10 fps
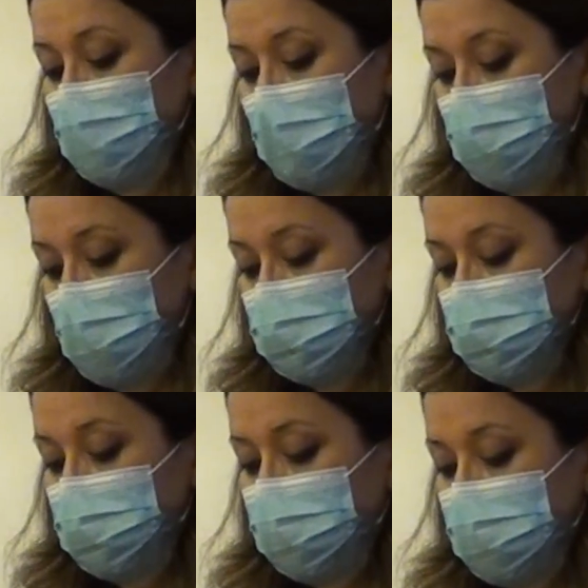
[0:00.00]
One Water
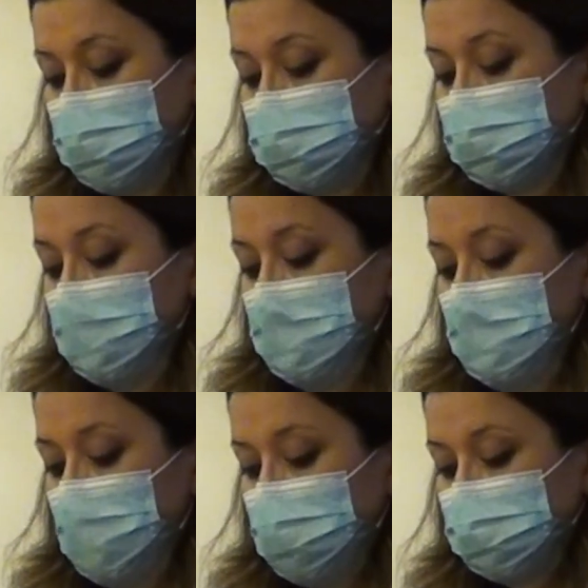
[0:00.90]
integrates
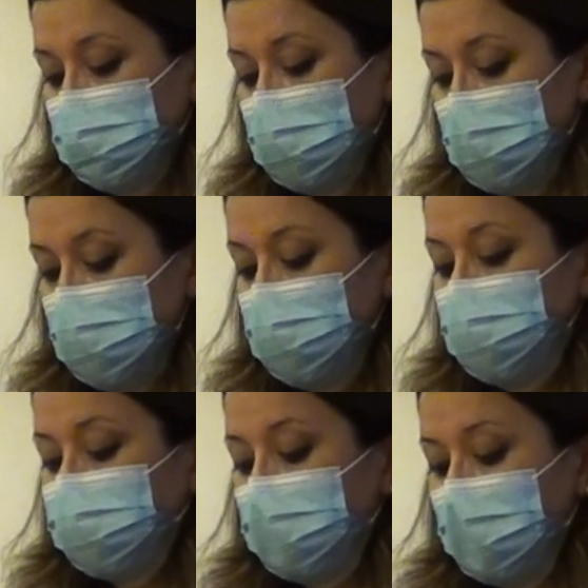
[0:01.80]
water supply
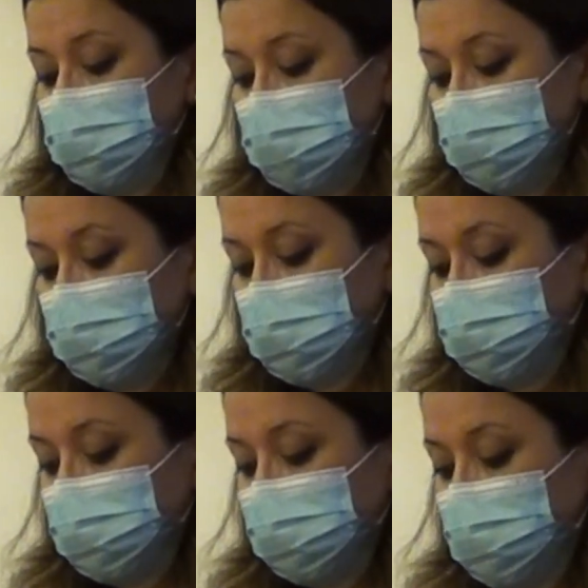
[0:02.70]
and
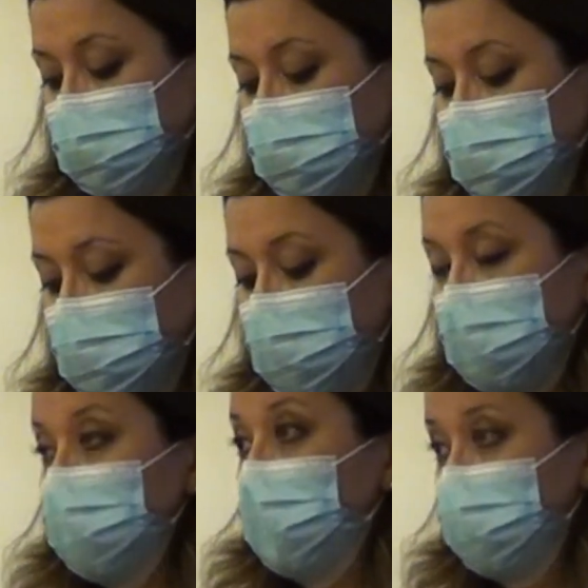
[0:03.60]
sanitation service delivery
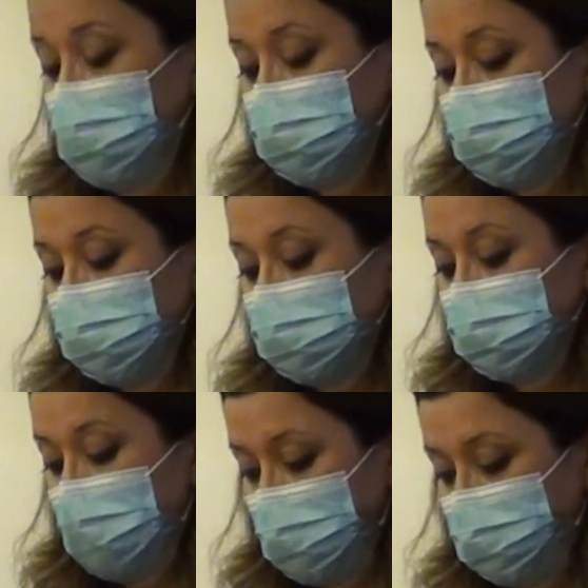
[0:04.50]
and water
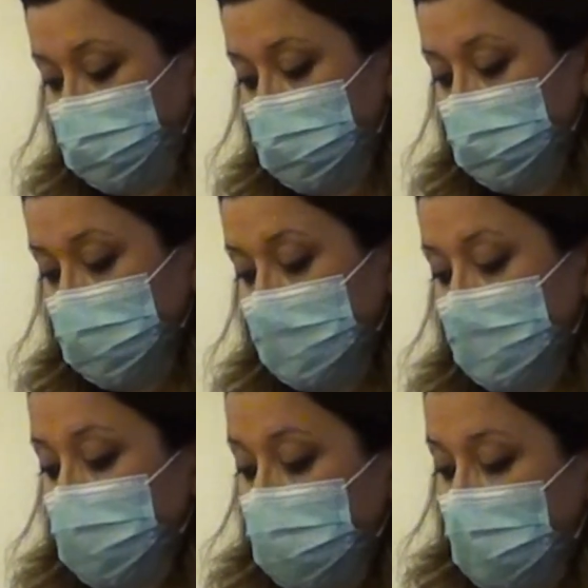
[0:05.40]
resources management
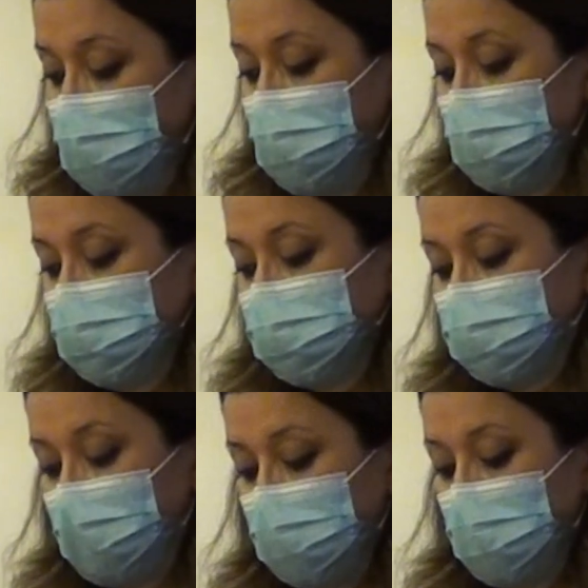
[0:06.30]
by mapping and
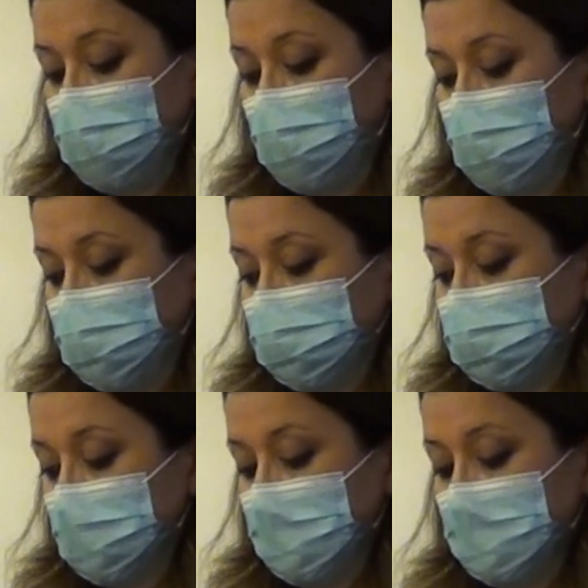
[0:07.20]
strengthening the roles,